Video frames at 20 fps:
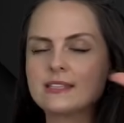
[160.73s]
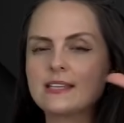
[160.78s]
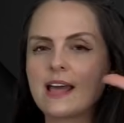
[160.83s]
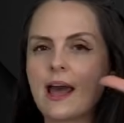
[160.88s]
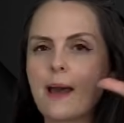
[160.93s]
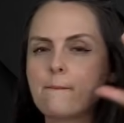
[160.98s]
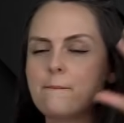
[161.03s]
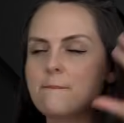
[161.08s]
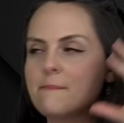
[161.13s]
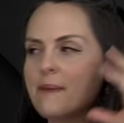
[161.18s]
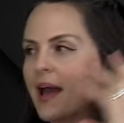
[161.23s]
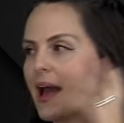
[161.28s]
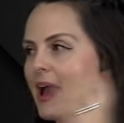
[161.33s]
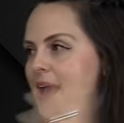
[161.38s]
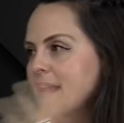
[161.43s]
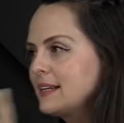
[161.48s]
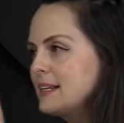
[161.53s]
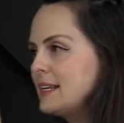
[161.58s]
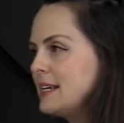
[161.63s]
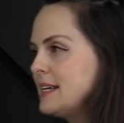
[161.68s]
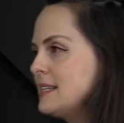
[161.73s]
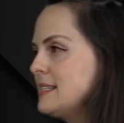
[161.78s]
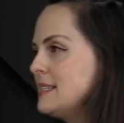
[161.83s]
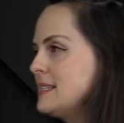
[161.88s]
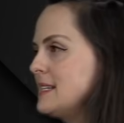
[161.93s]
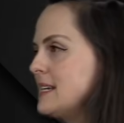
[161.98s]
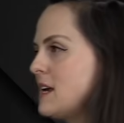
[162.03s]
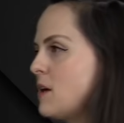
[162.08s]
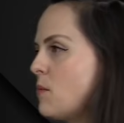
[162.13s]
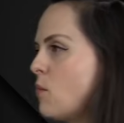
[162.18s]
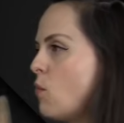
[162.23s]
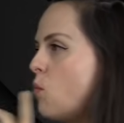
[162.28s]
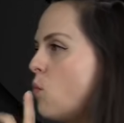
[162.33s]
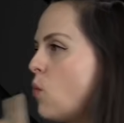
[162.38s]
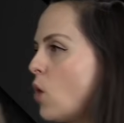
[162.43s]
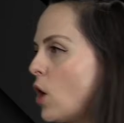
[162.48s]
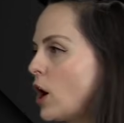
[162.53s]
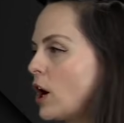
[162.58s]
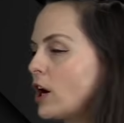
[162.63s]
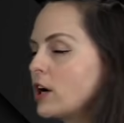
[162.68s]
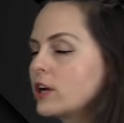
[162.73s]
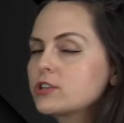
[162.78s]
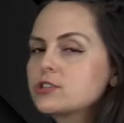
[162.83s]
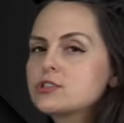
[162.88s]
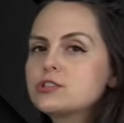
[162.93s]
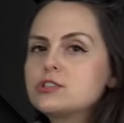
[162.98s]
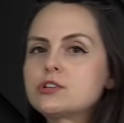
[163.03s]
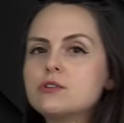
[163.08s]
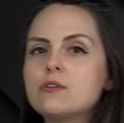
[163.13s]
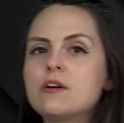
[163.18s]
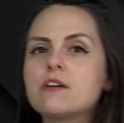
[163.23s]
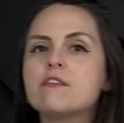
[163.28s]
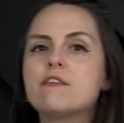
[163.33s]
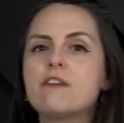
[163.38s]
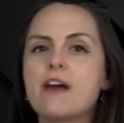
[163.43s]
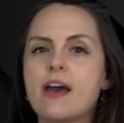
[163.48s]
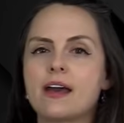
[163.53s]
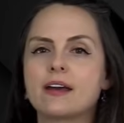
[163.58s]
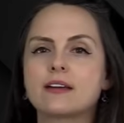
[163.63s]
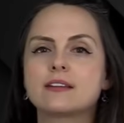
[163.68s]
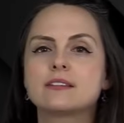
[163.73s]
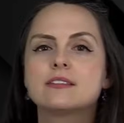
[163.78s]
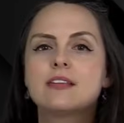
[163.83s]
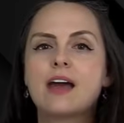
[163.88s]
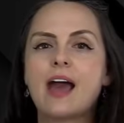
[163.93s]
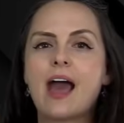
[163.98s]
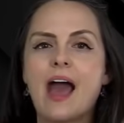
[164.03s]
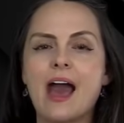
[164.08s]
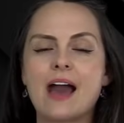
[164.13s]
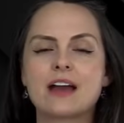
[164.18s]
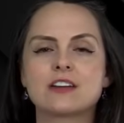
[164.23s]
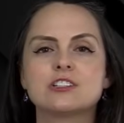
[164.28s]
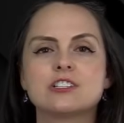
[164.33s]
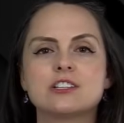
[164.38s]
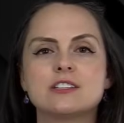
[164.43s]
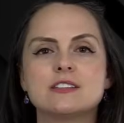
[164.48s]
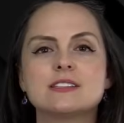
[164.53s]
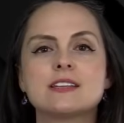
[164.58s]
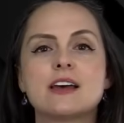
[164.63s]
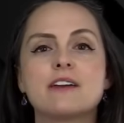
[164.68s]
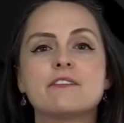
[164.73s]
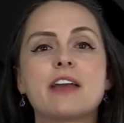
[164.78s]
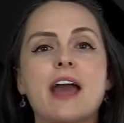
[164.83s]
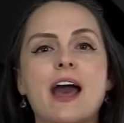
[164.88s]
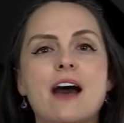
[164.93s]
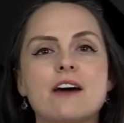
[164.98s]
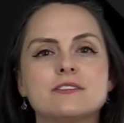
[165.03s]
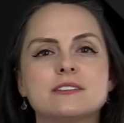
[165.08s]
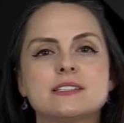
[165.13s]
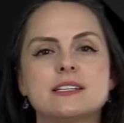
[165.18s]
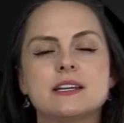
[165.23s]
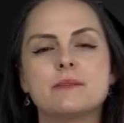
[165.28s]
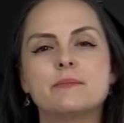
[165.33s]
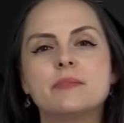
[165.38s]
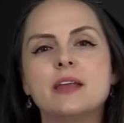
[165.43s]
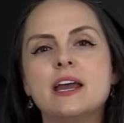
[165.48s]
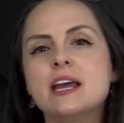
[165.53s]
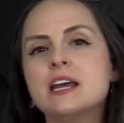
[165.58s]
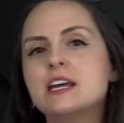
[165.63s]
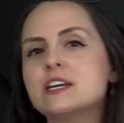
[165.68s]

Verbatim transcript: is that magnesium works to affect the actions of calcium.